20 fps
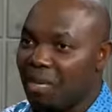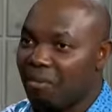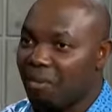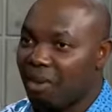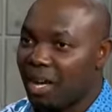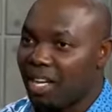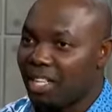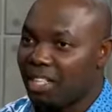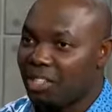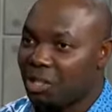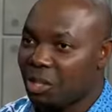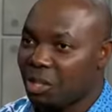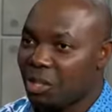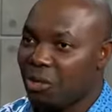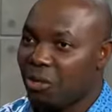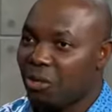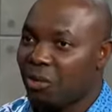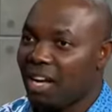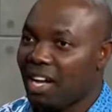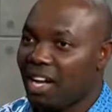time, I
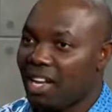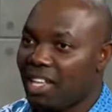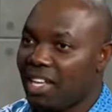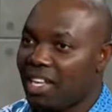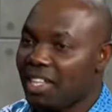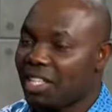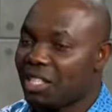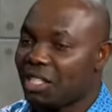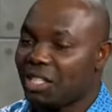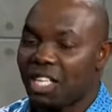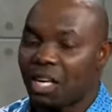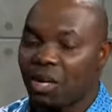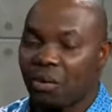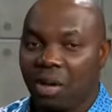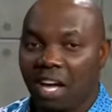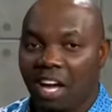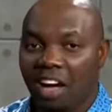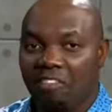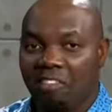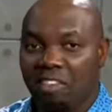told you earlier that uh,
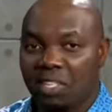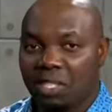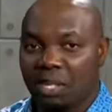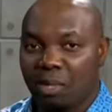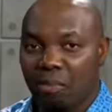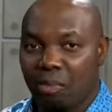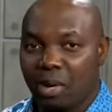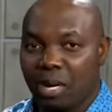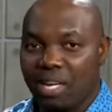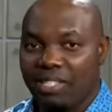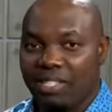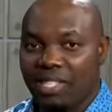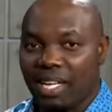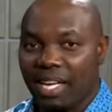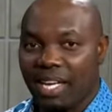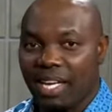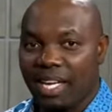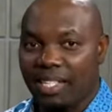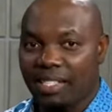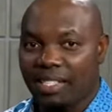we have a surprise
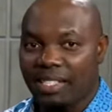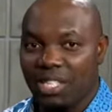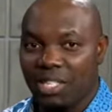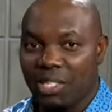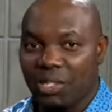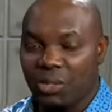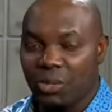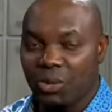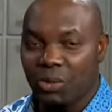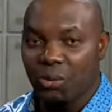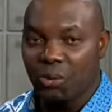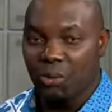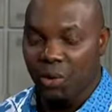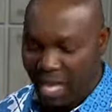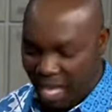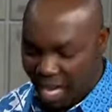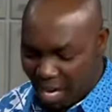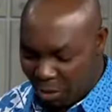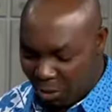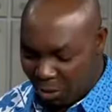guest. Uh, so
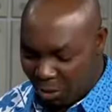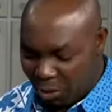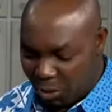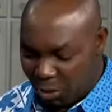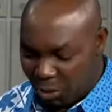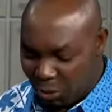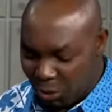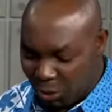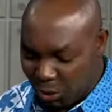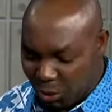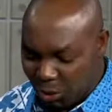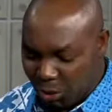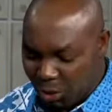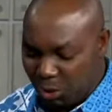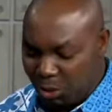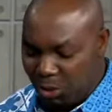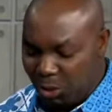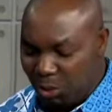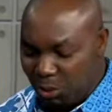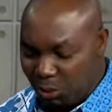we are going to go
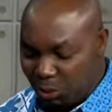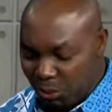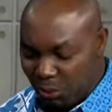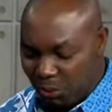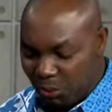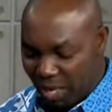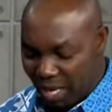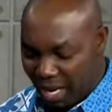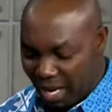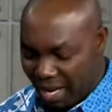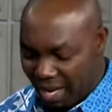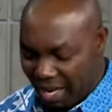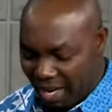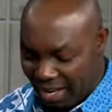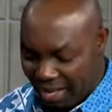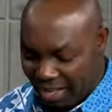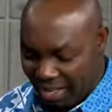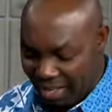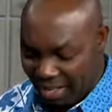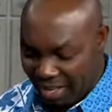to
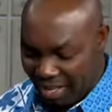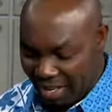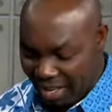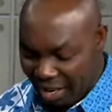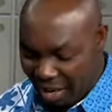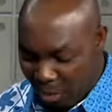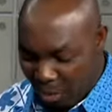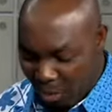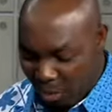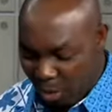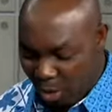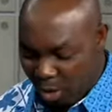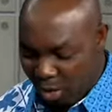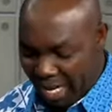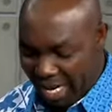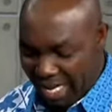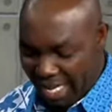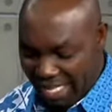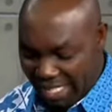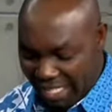uh,
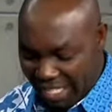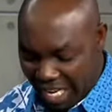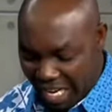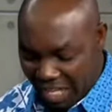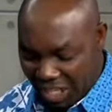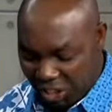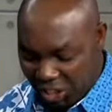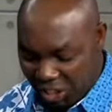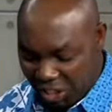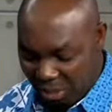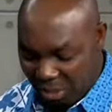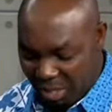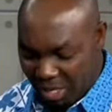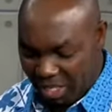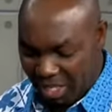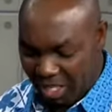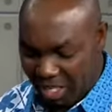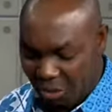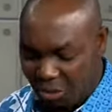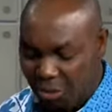Mona in uh,
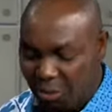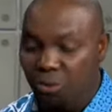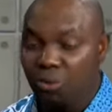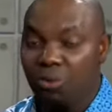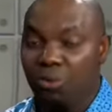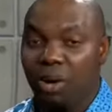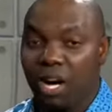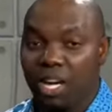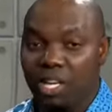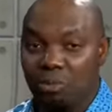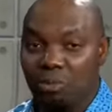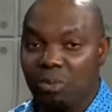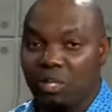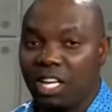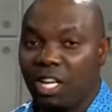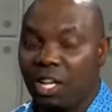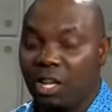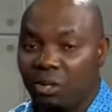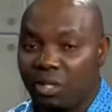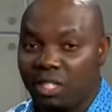Germany, who has
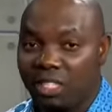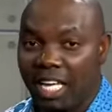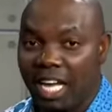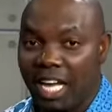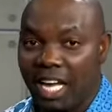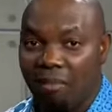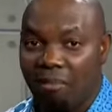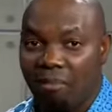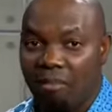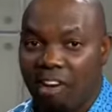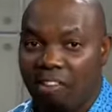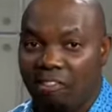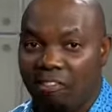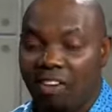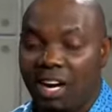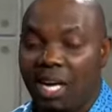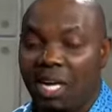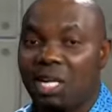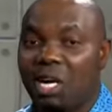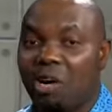been a long time
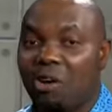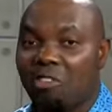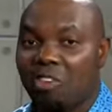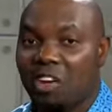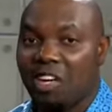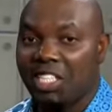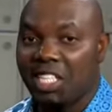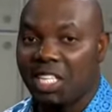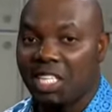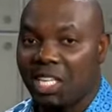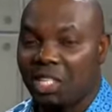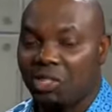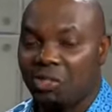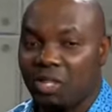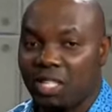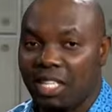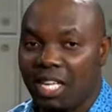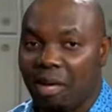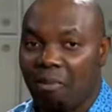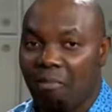fan of Shaka
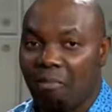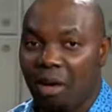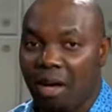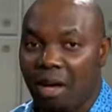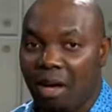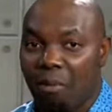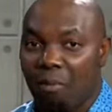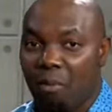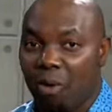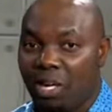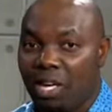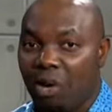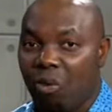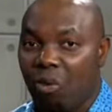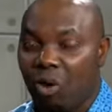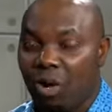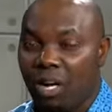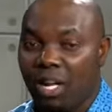Extra Time. Mona,